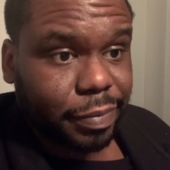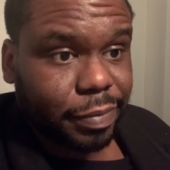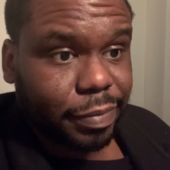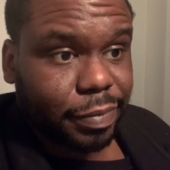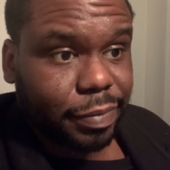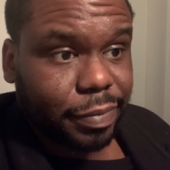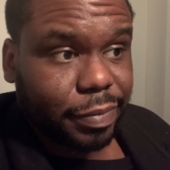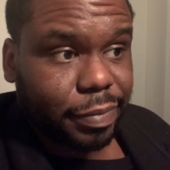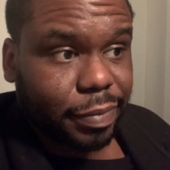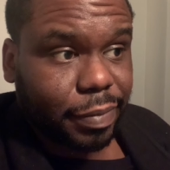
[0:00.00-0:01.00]

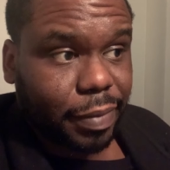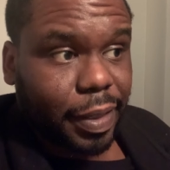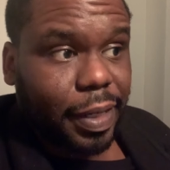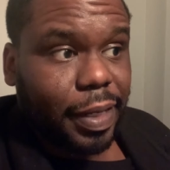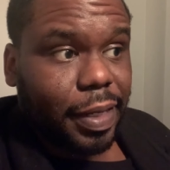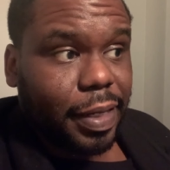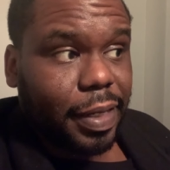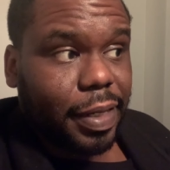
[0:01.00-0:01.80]
No one is speaking in this clip.